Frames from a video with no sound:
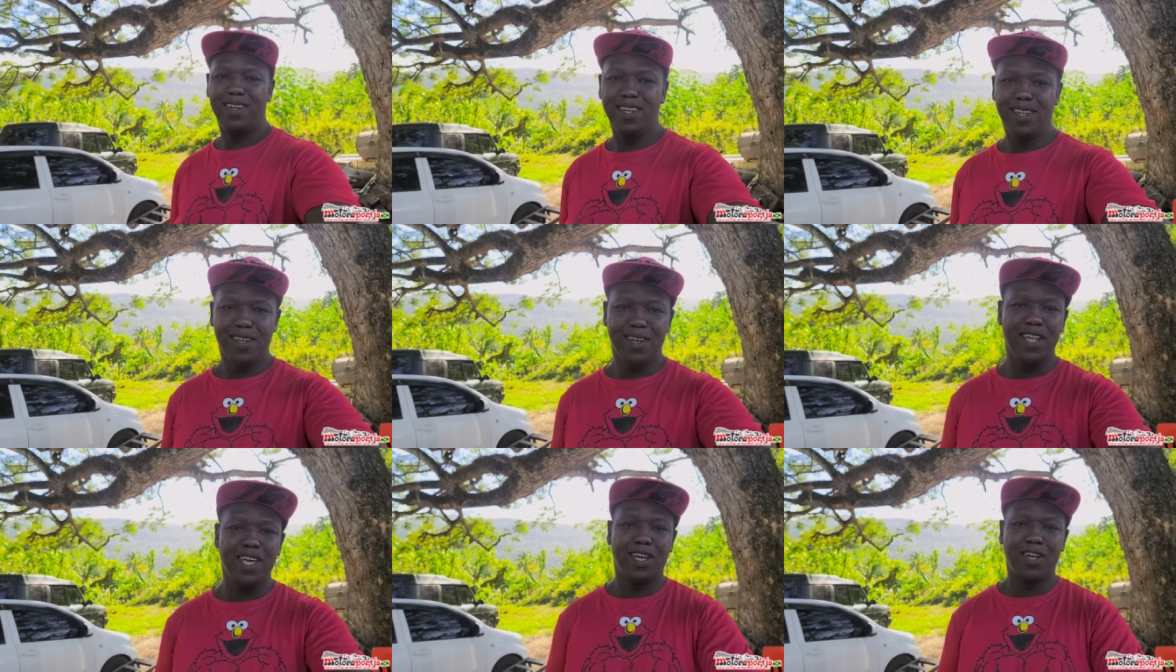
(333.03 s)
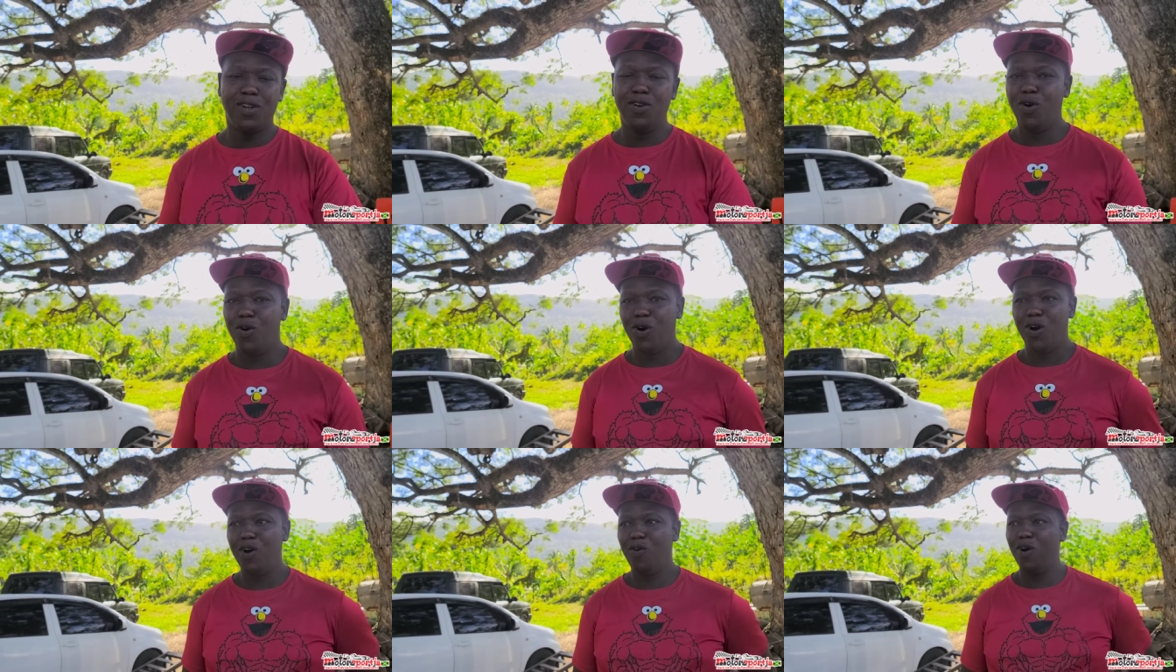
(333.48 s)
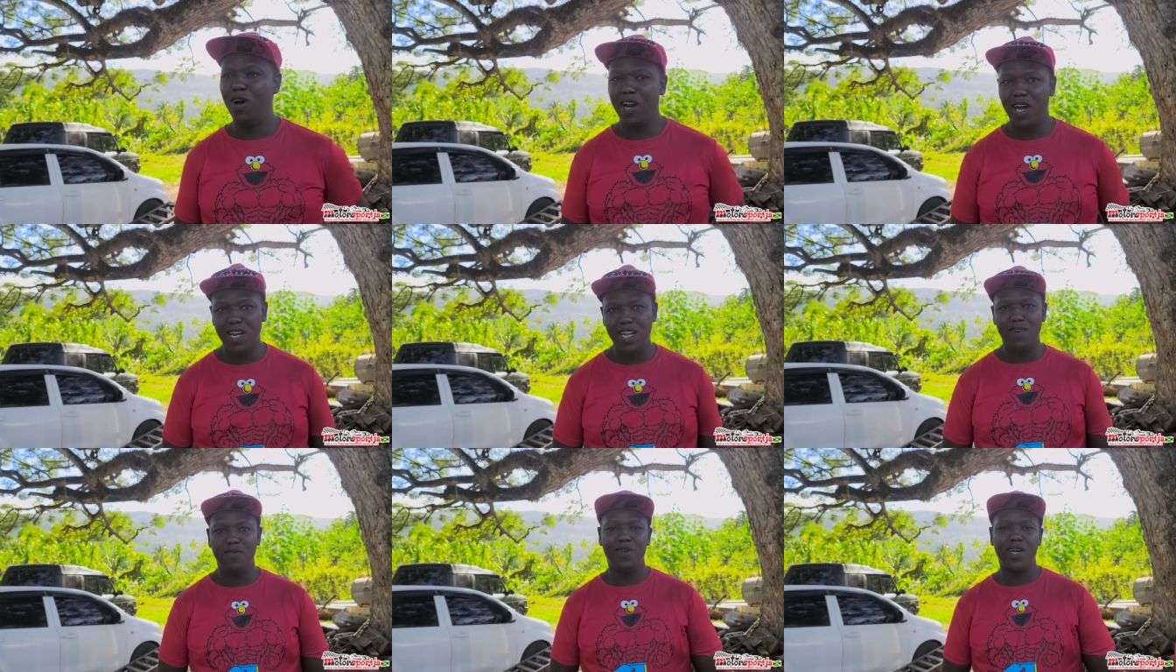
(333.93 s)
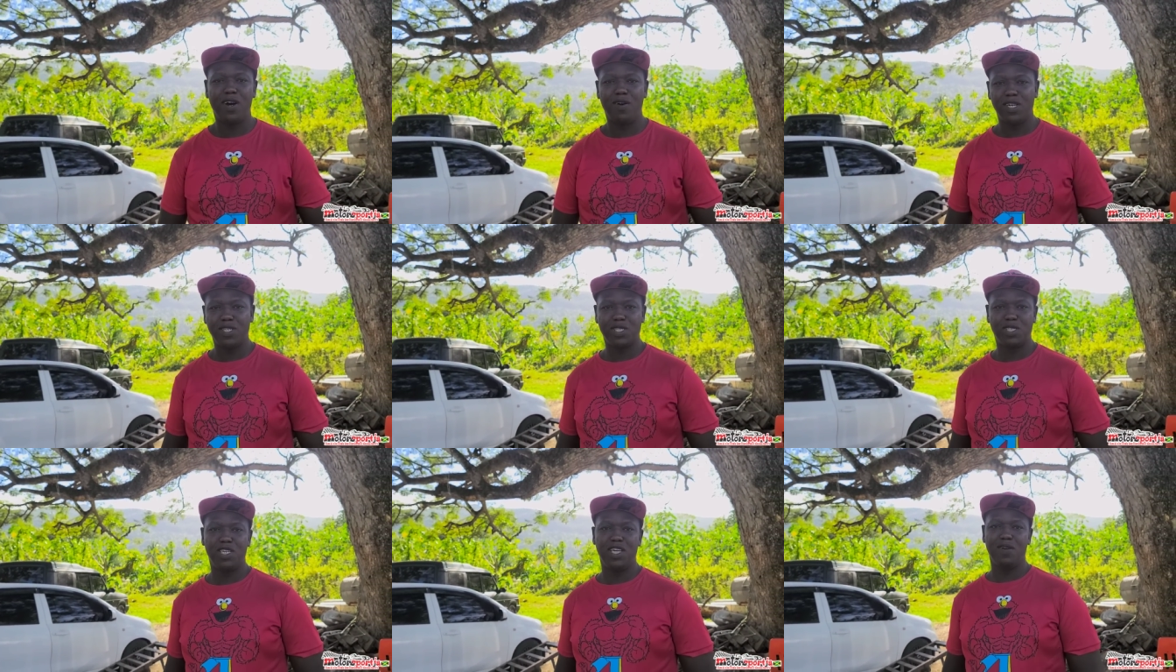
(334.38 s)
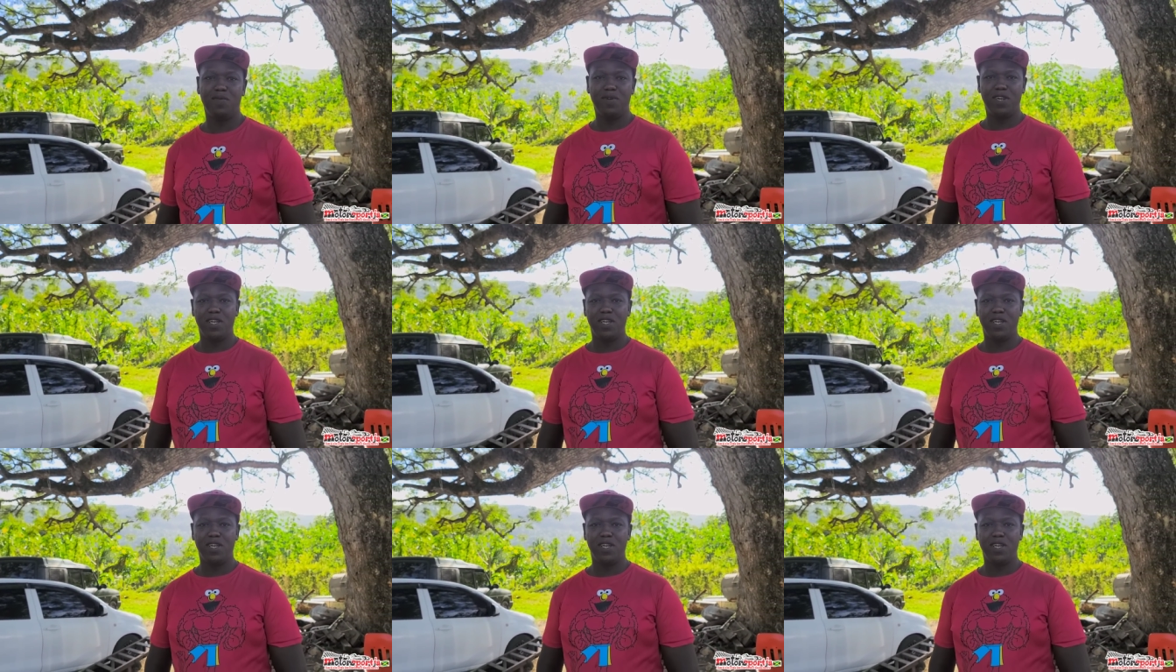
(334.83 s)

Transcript: Respect me that. The whole of them I watch same